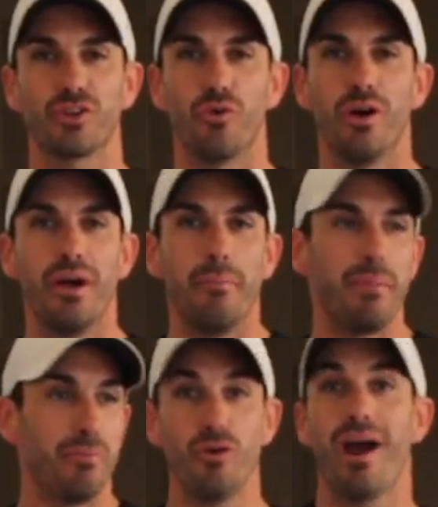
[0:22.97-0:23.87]
So
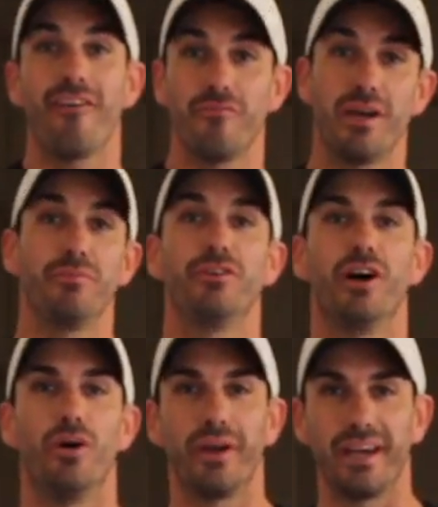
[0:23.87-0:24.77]
maybe you have it, maybe you
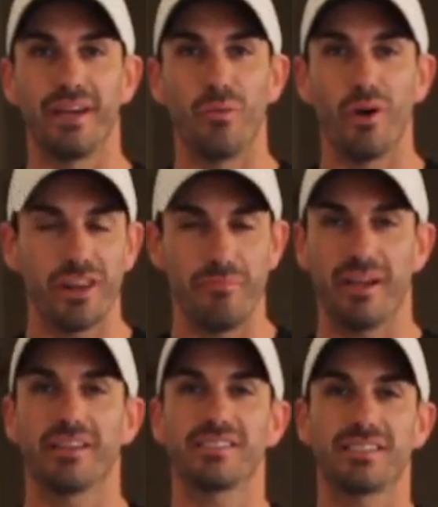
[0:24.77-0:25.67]
don't. And one of the
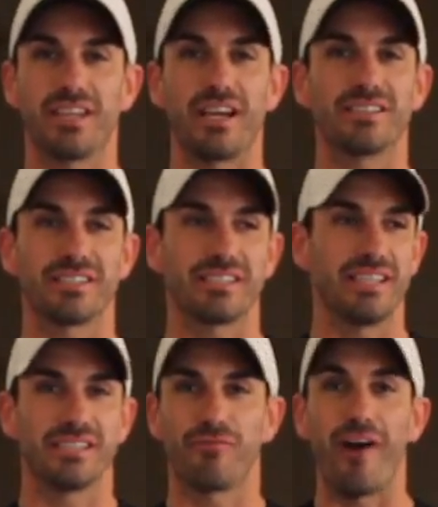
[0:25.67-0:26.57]
biggest things is,
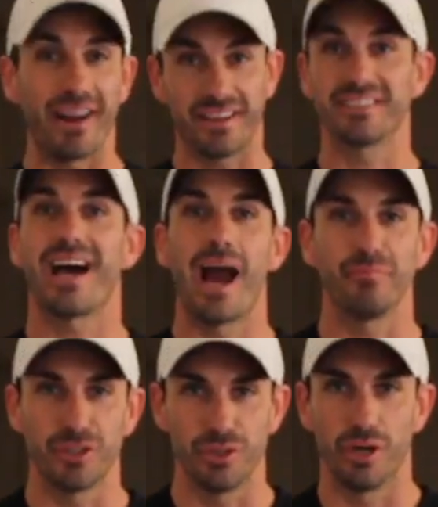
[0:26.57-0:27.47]
is finding the
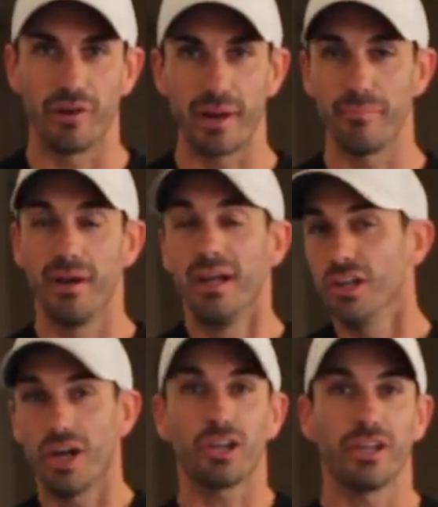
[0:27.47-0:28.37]
time to do it, right?
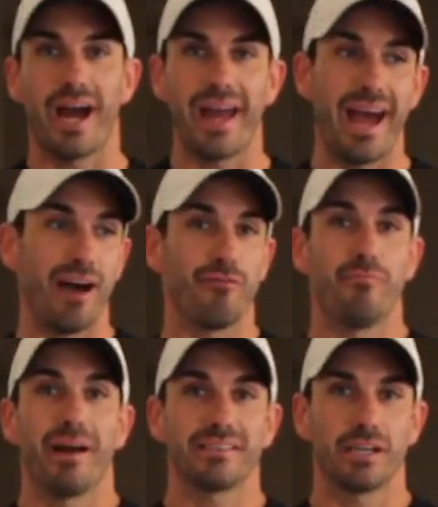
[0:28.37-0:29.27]
Luckily, I
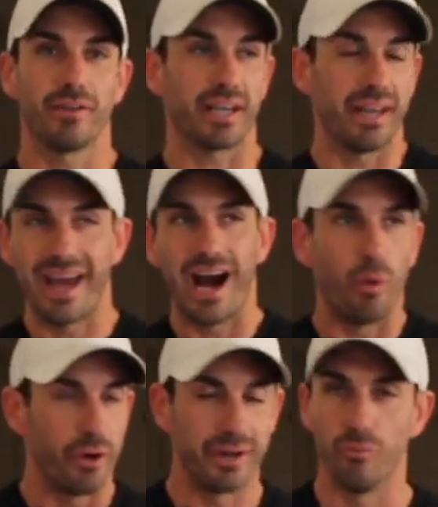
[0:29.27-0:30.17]
have myself like an
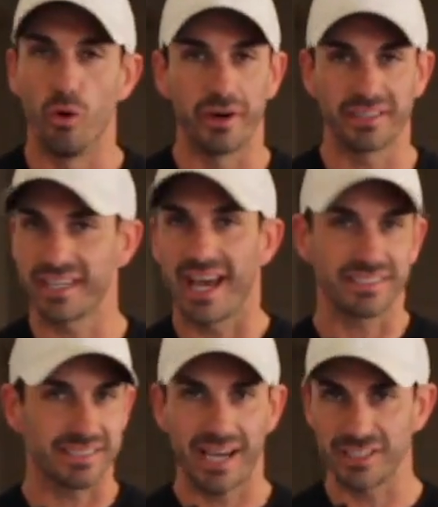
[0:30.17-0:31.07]
hour in the morning to
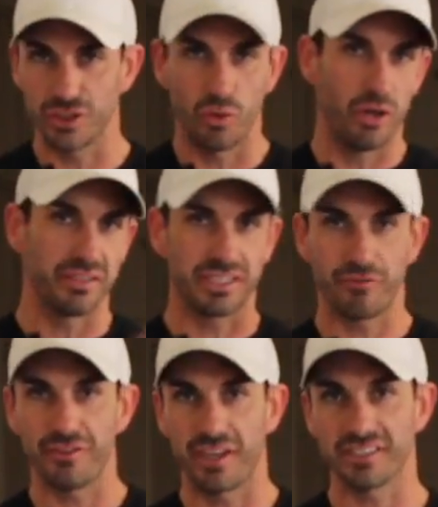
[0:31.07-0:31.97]
exercise and do all these
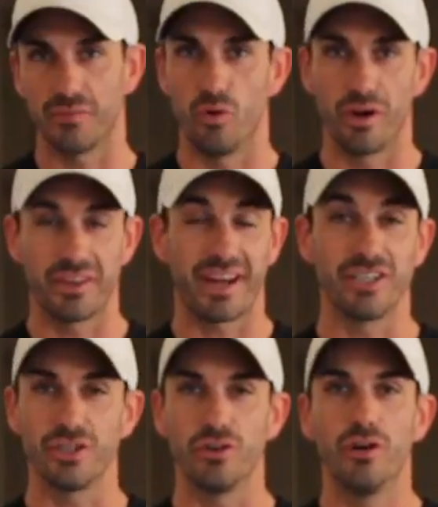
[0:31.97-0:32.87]
different things in the morning that
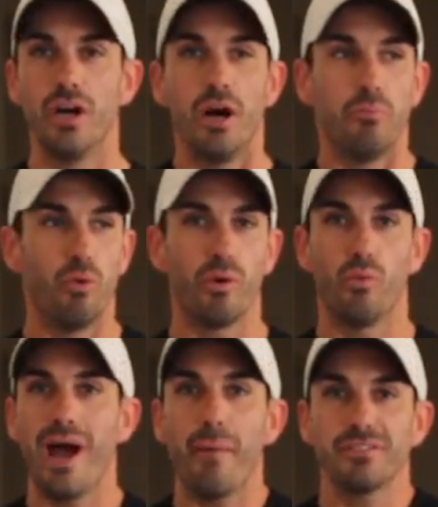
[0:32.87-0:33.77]
I do. But
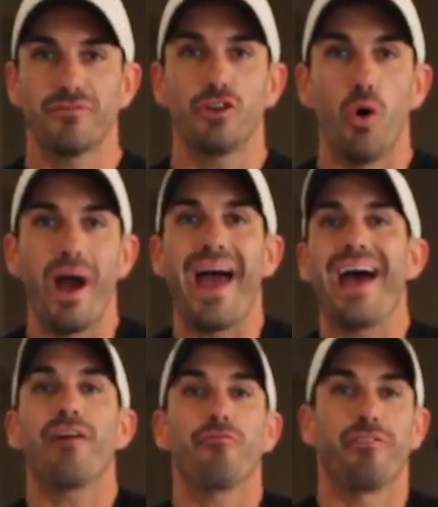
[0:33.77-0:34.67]
what, what happens if you don't
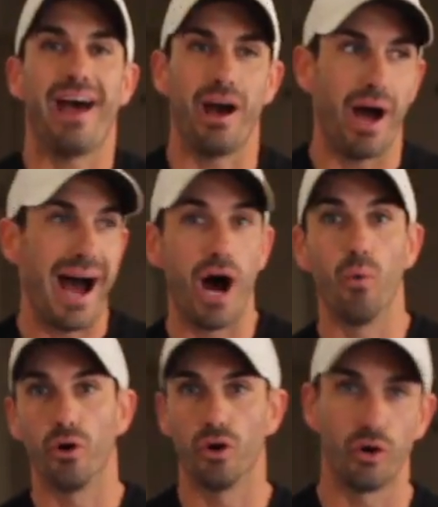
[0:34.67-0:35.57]
have that
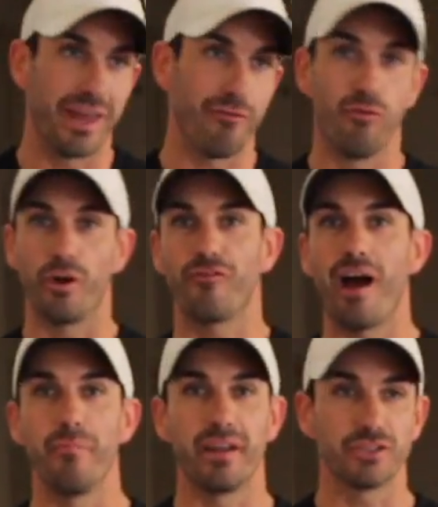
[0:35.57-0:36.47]
hour or that
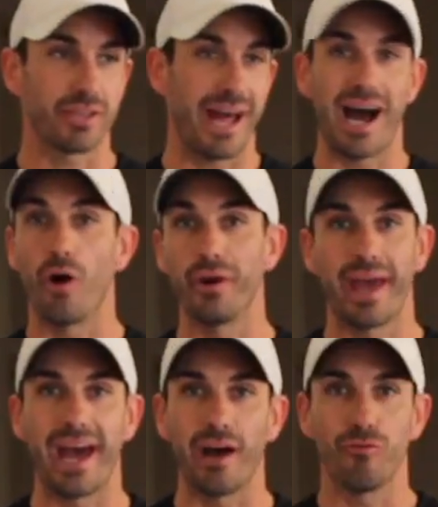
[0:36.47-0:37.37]
45 minutes or that hour and
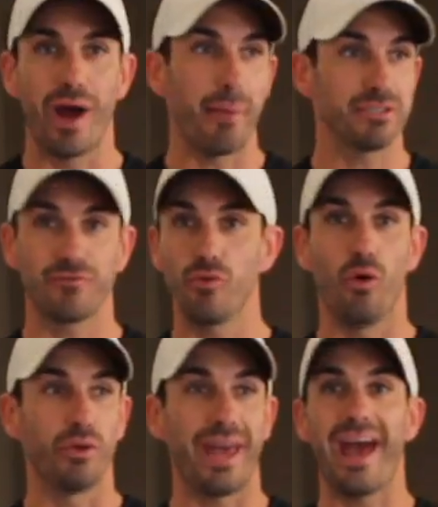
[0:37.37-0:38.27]
a half? What happens if you
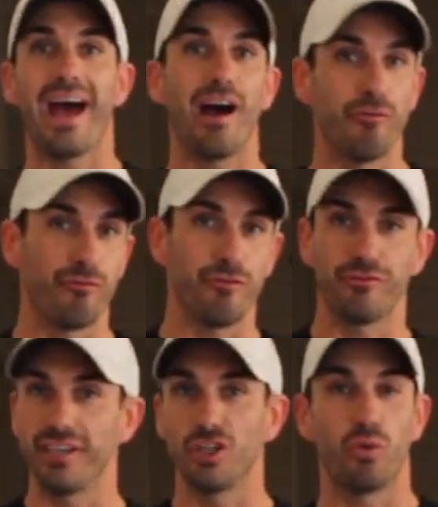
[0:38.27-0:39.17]
only have
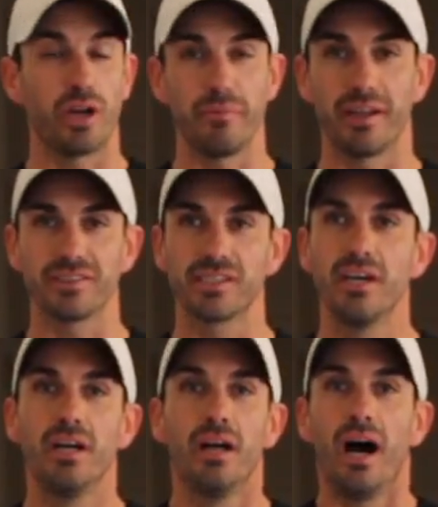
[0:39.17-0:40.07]
15, 20 minutes?
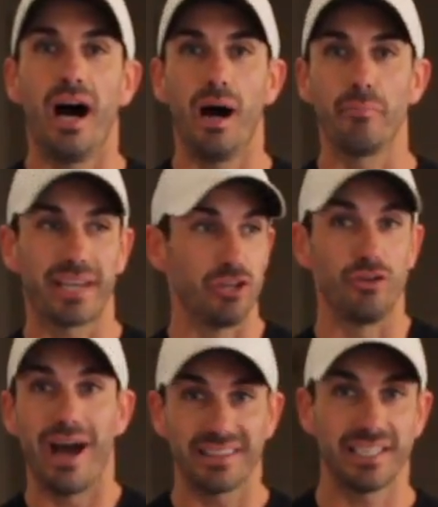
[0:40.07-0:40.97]
Um, can
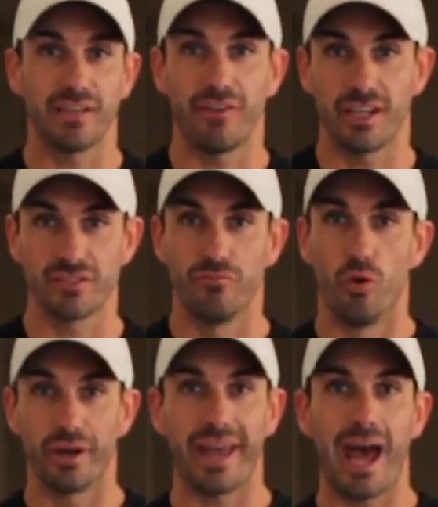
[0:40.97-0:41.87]
you not take advantage of
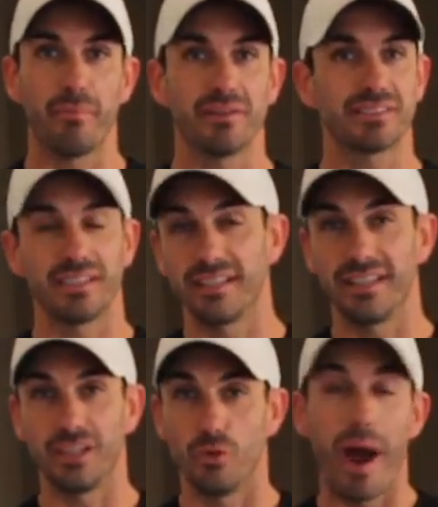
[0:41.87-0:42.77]
morning habits?
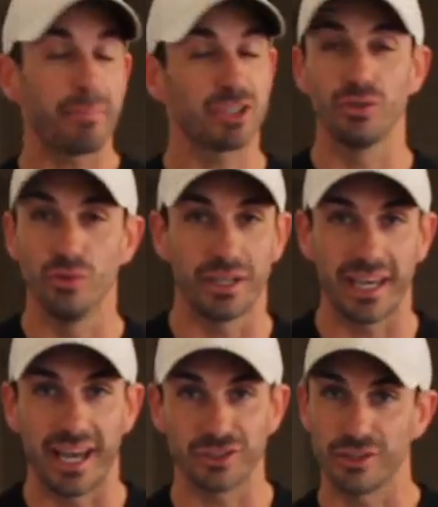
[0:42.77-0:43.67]
And you absolutely can.